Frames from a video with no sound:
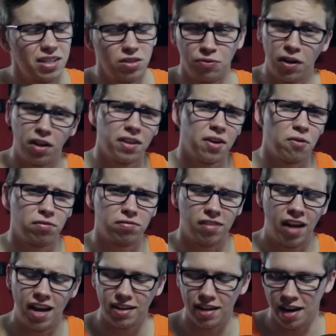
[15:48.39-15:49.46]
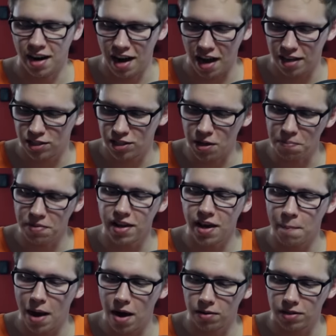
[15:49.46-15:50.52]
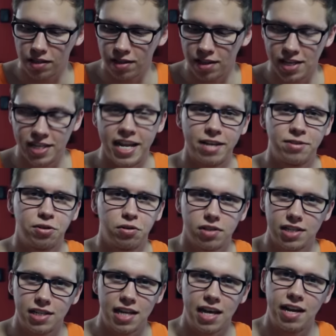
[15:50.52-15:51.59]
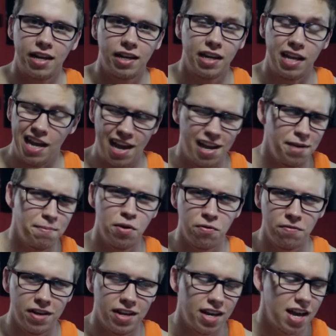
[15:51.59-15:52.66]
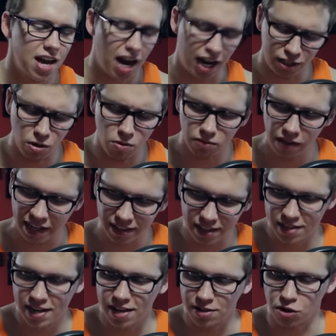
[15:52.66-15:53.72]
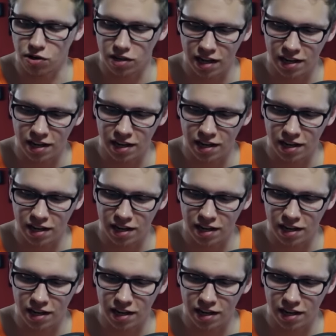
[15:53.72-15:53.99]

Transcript: fell a little flat, and something about the desert setting in any movie, I don't like the desert.